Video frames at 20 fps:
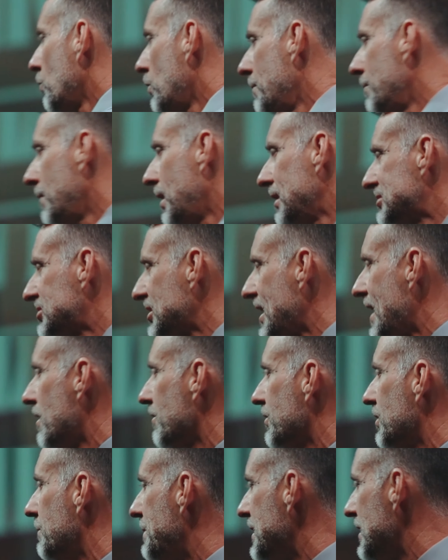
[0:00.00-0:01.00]
want my
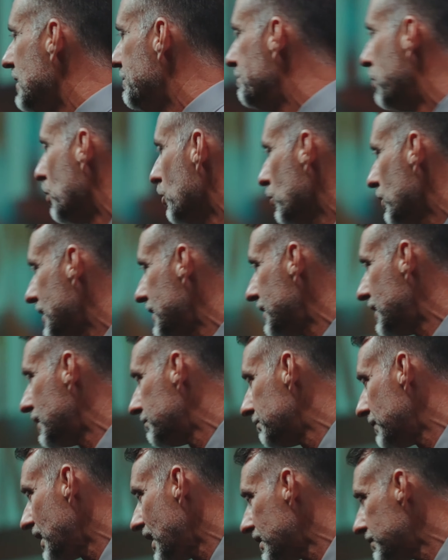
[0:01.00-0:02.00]
child to be bullied
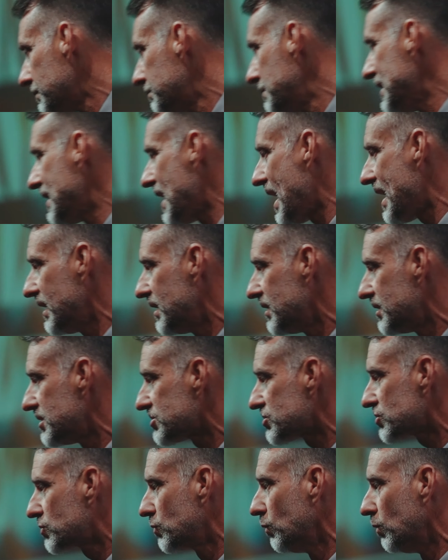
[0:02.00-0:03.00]
and be hated at
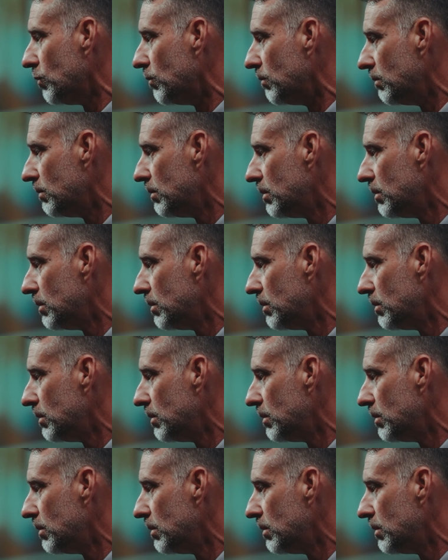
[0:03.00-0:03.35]
school.